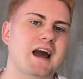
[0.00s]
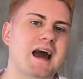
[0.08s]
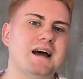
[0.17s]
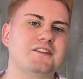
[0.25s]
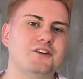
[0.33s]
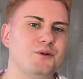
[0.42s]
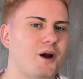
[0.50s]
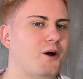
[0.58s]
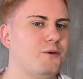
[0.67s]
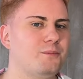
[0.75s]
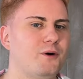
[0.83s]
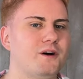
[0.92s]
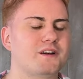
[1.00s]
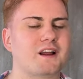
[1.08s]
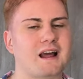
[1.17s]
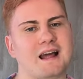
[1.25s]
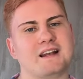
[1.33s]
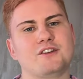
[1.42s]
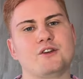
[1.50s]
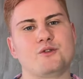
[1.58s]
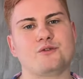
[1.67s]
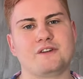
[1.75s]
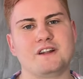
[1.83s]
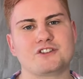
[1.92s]
at the new HomePod and the
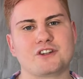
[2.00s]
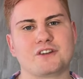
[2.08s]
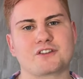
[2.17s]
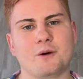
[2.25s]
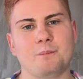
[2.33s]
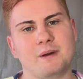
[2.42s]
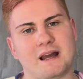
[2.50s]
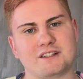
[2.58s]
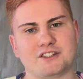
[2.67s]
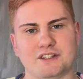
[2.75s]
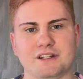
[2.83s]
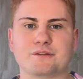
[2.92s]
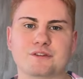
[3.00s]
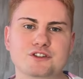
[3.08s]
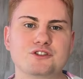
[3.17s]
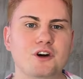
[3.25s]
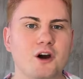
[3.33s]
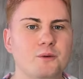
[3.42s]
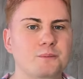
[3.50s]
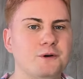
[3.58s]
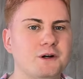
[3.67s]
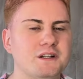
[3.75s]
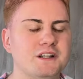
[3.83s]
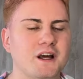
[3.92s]
new features compared to the original
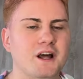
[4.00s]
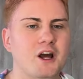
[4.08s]
HomePod.